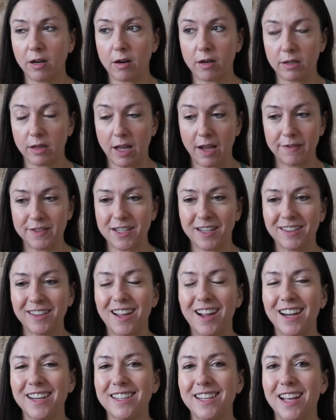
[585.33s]
our lives
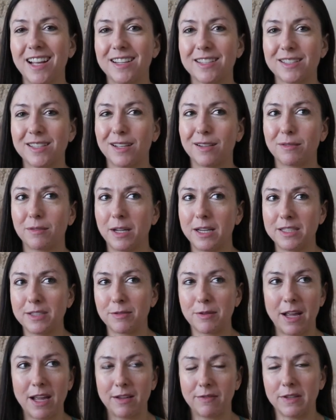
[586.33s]
online yet, so I
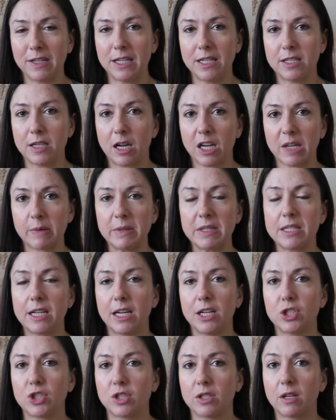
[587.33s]
don't have any
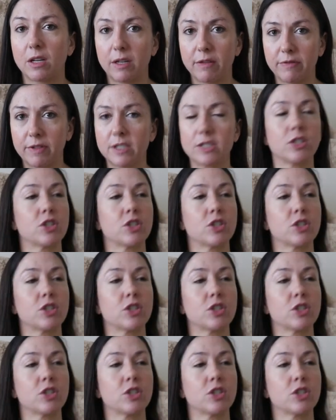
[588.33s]
documentation of it